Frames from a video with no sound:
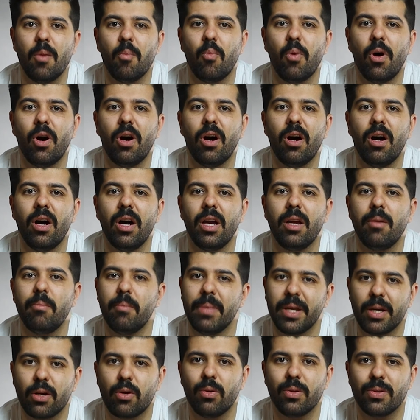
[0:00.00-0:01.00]
by
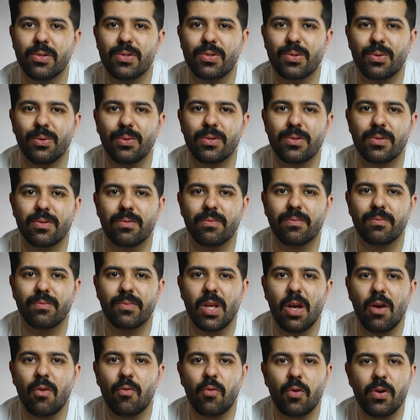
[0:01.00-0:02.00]
medical schools.
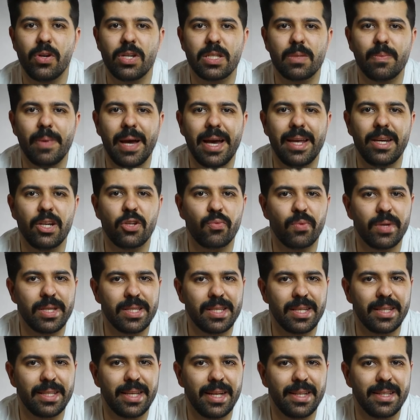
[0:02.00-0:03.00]
For Spanish
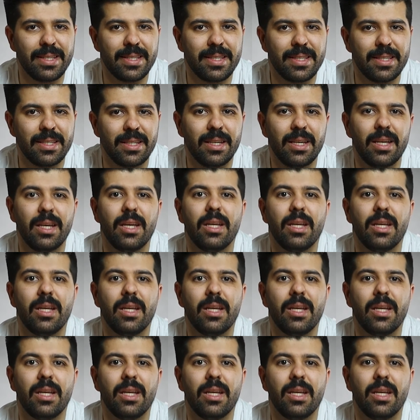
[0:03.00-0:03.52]
residents,